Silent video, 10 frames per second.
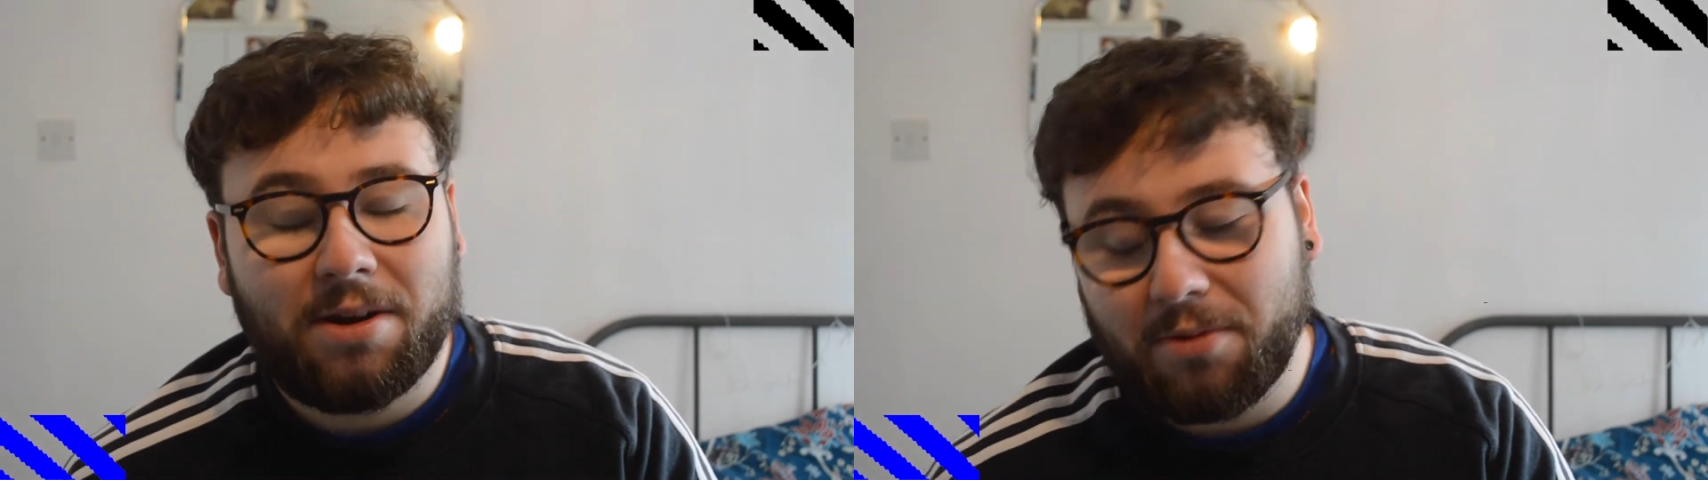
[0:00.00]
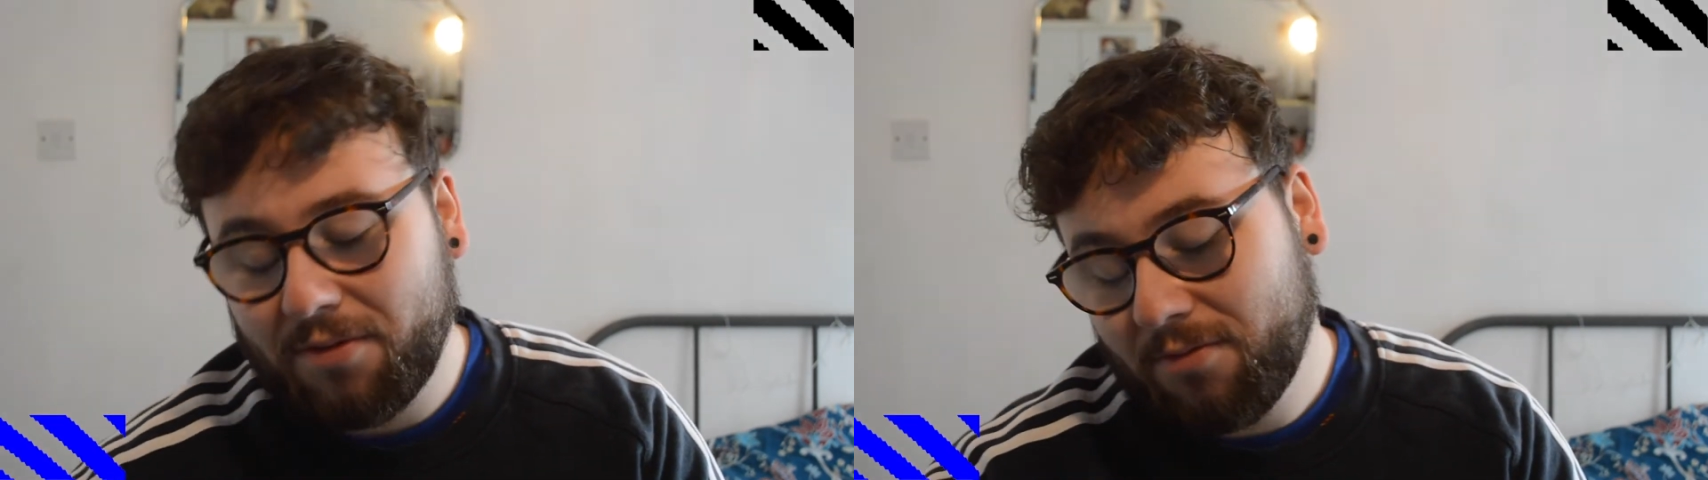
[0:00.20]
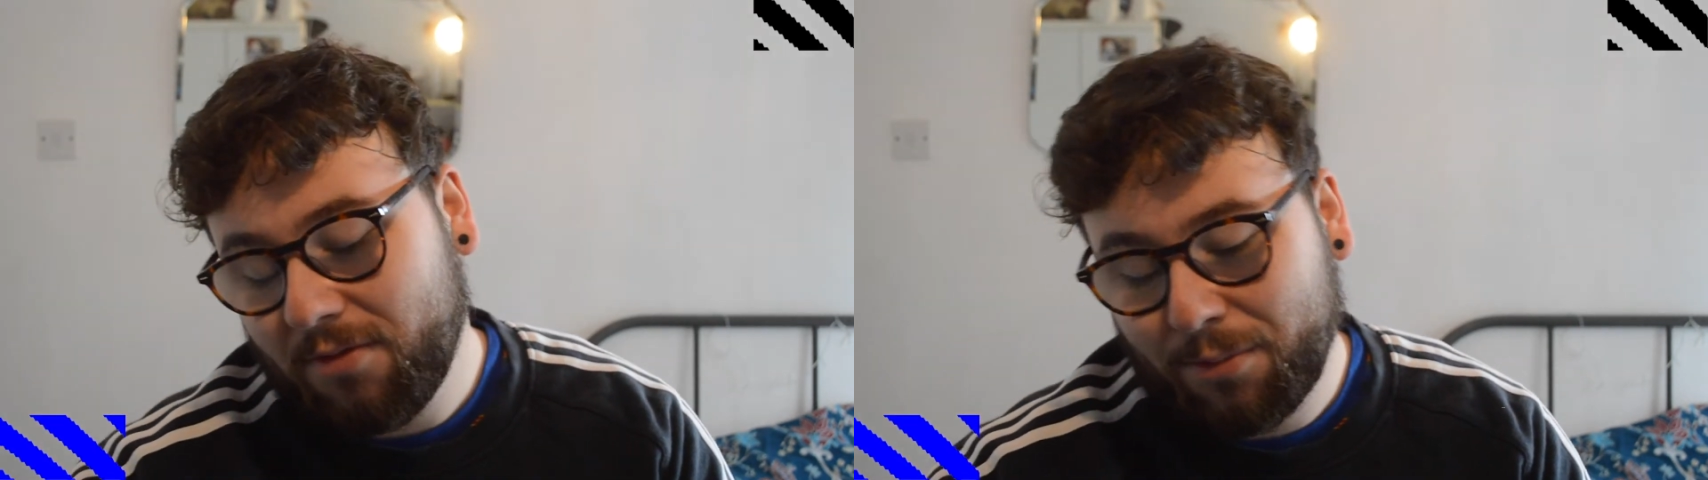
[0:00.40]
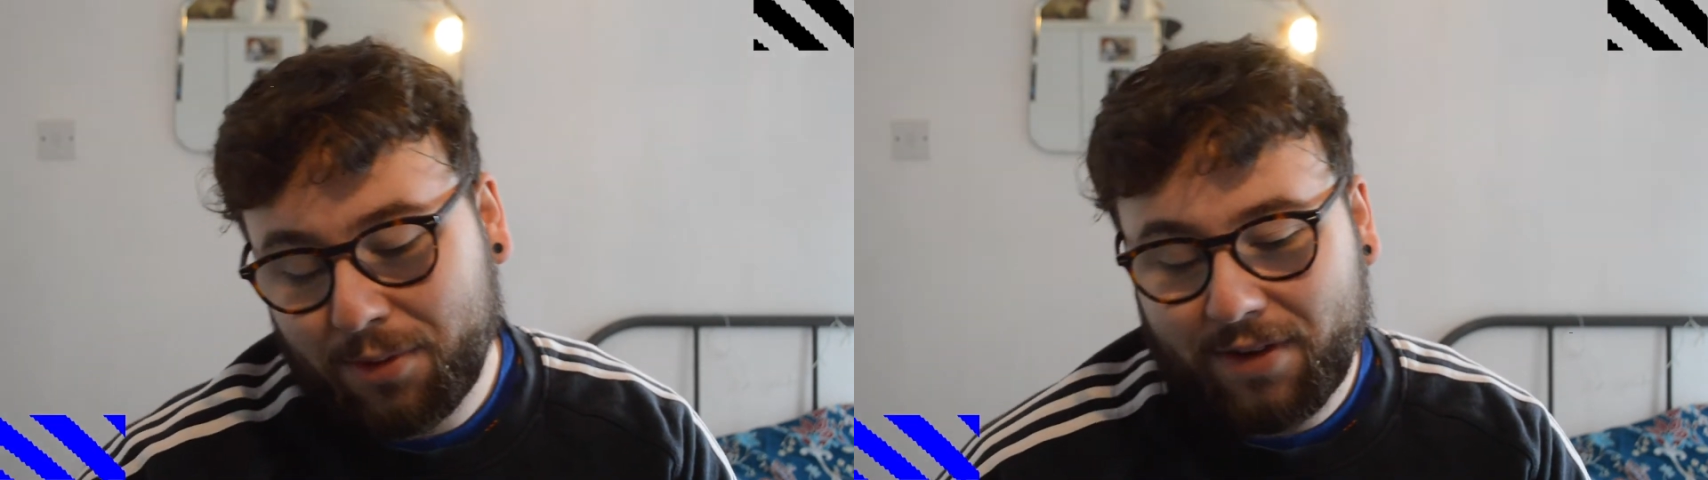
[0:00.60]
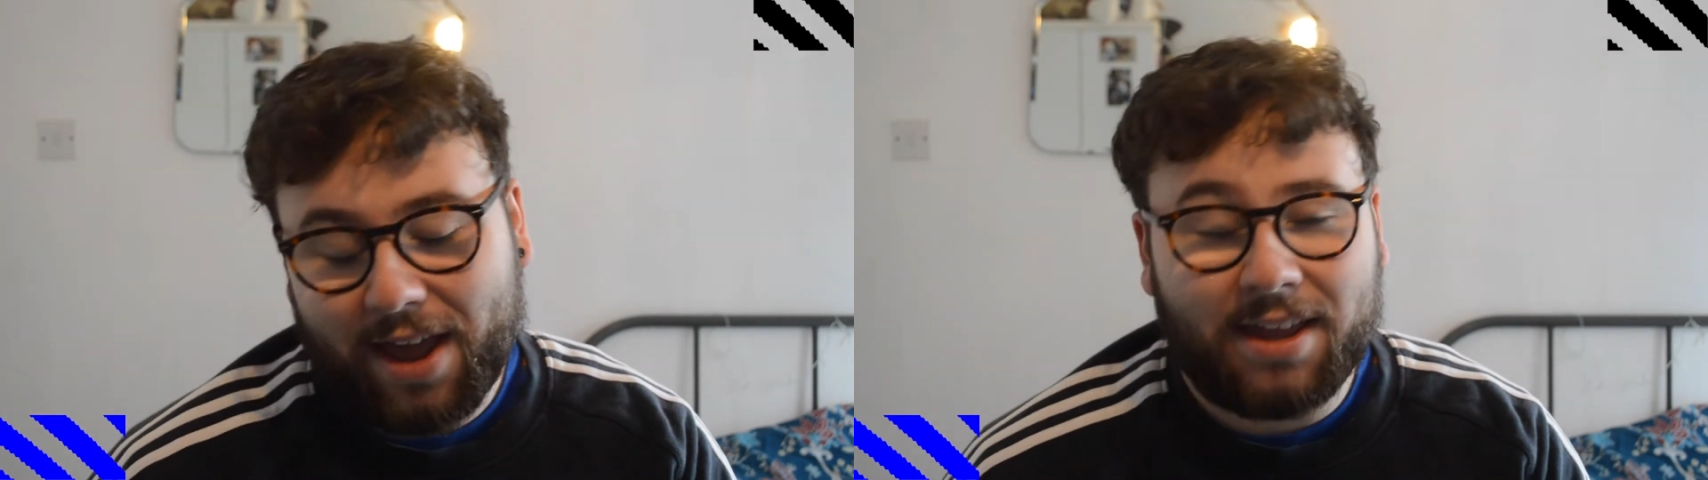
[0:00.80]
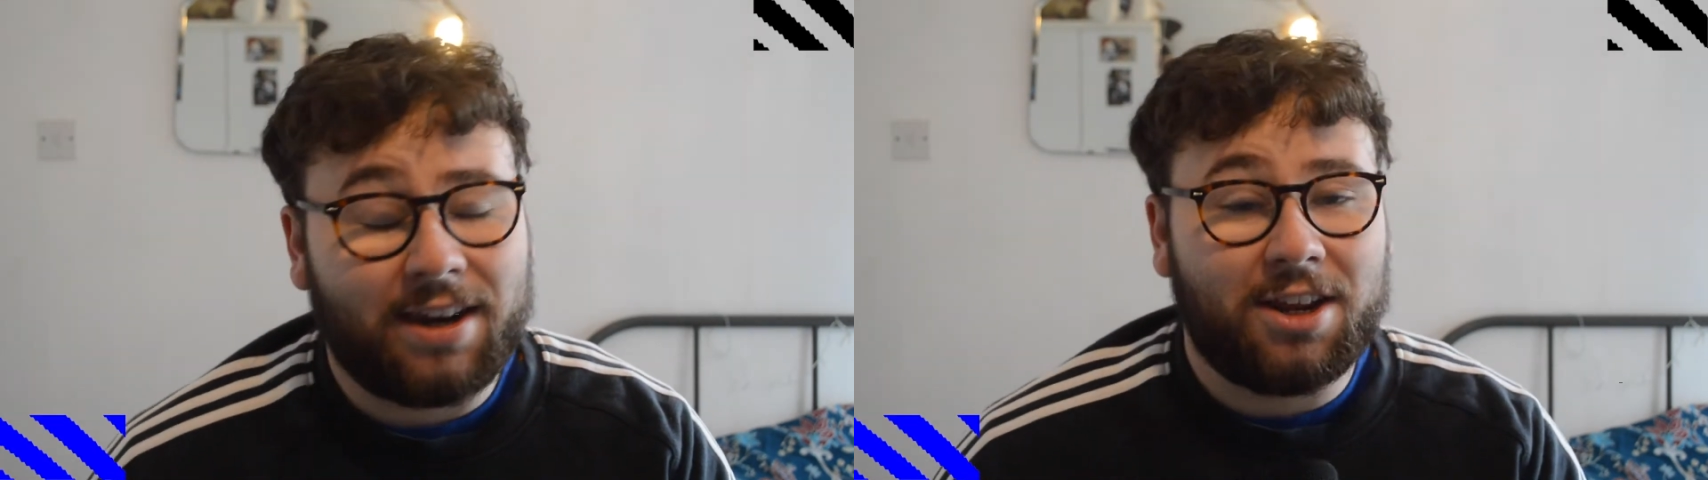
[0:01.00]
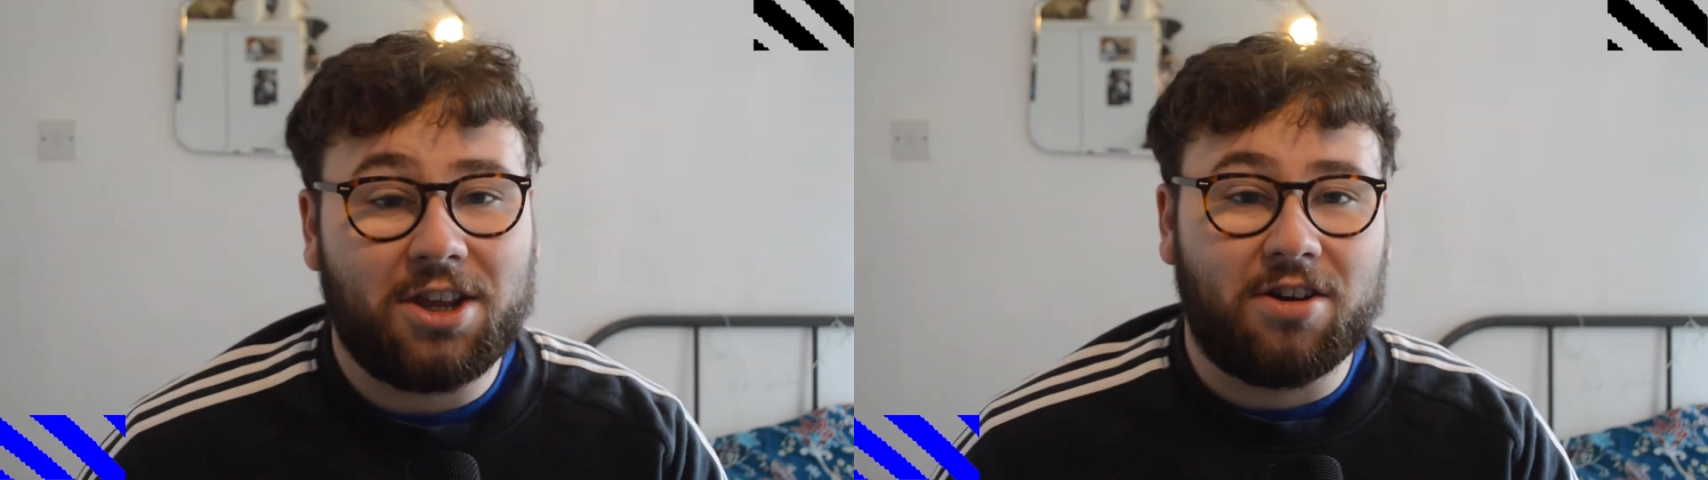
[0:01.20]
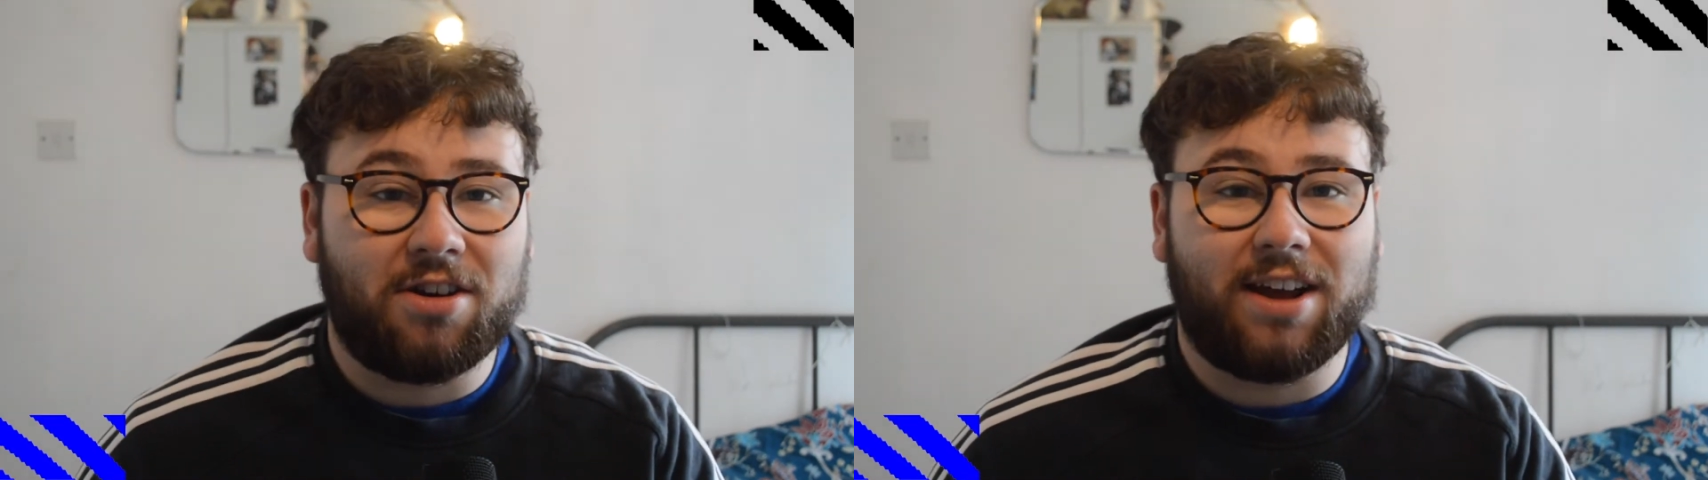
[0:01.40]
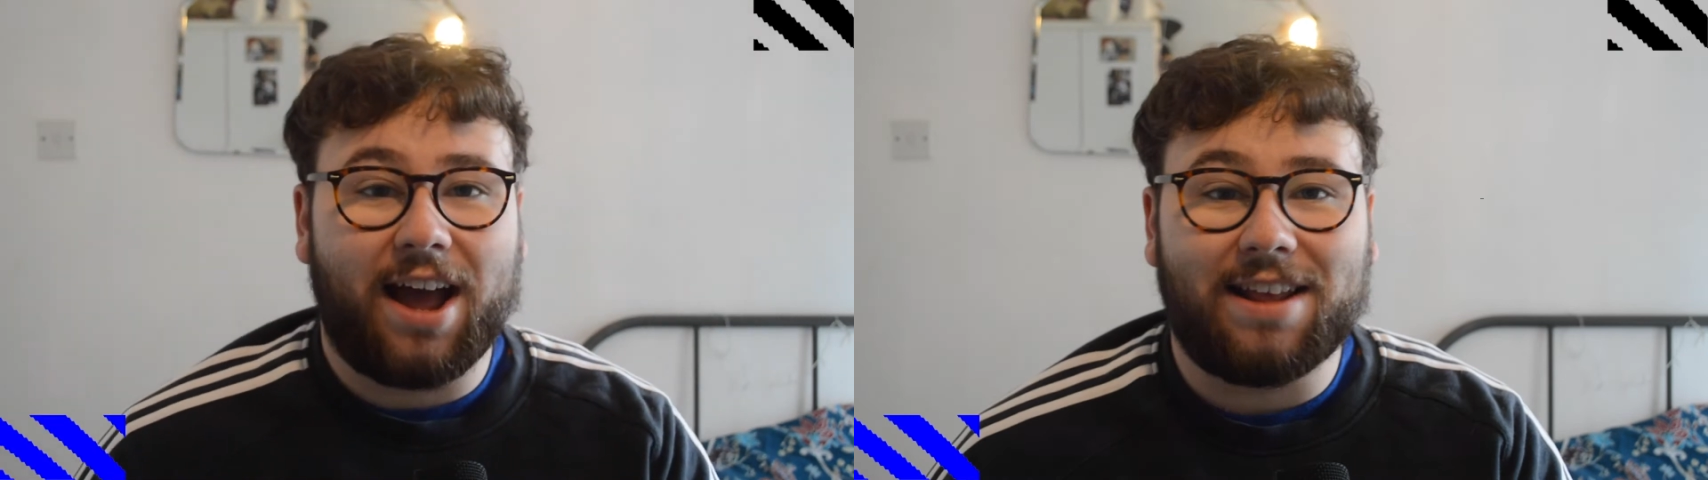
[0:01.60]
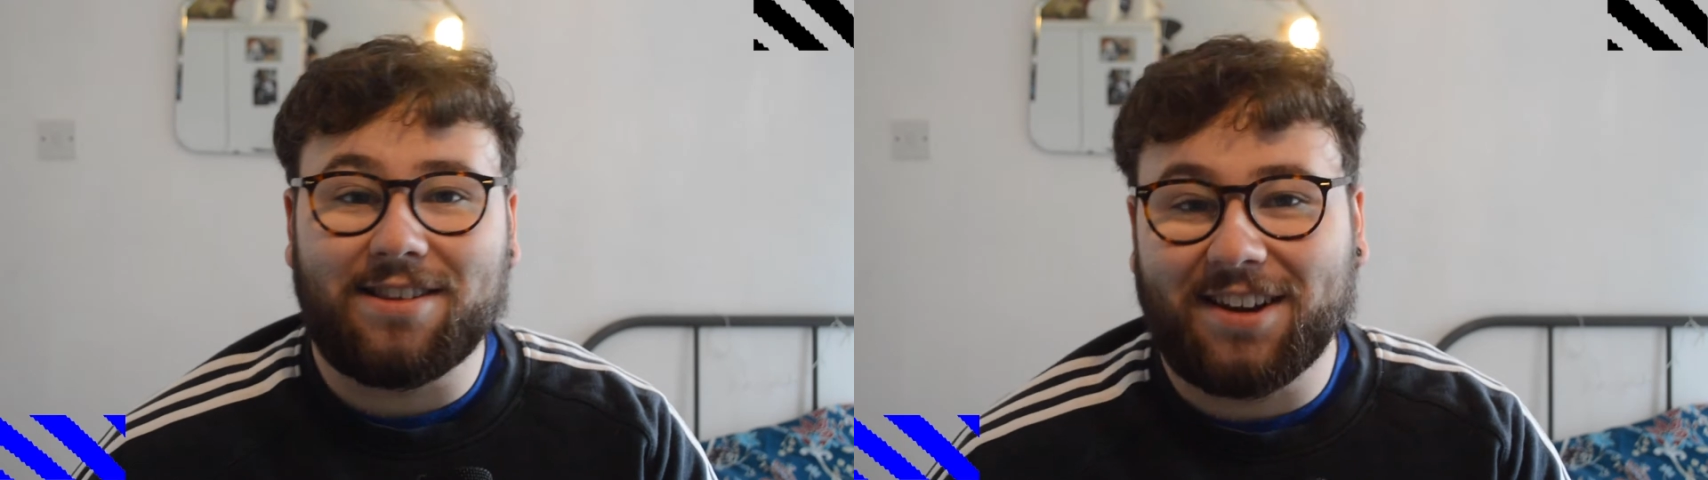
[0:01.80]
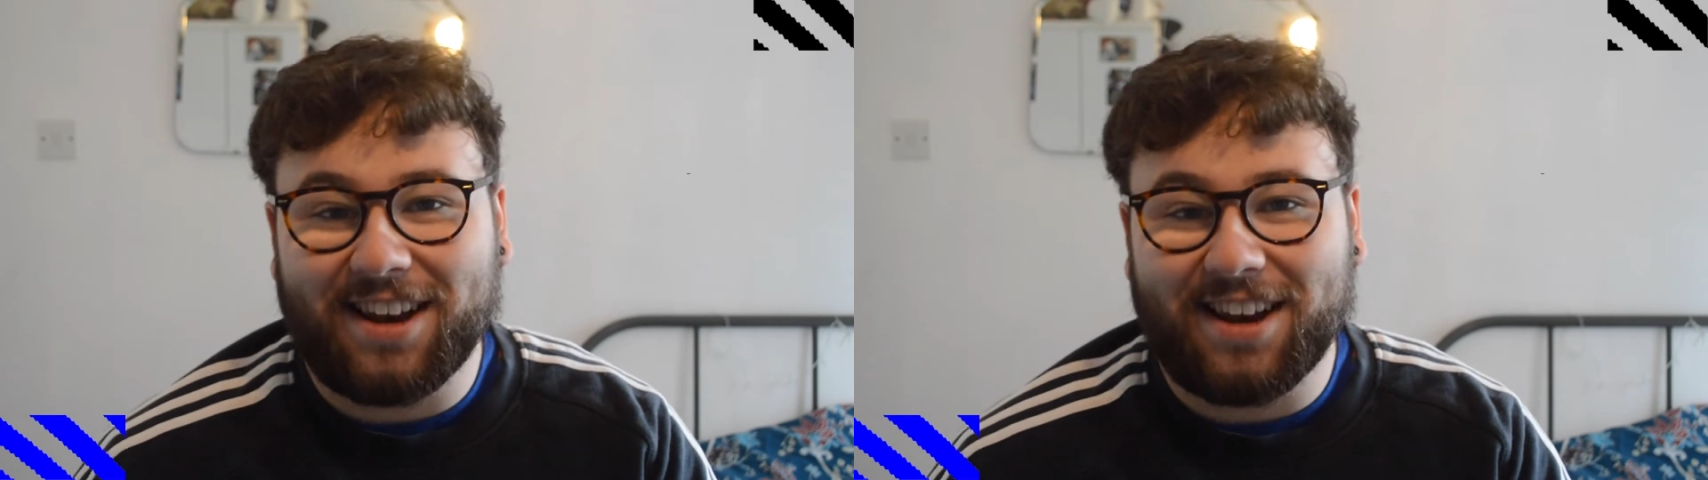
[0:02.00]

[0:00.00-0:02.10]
We're getting in a young Hazard.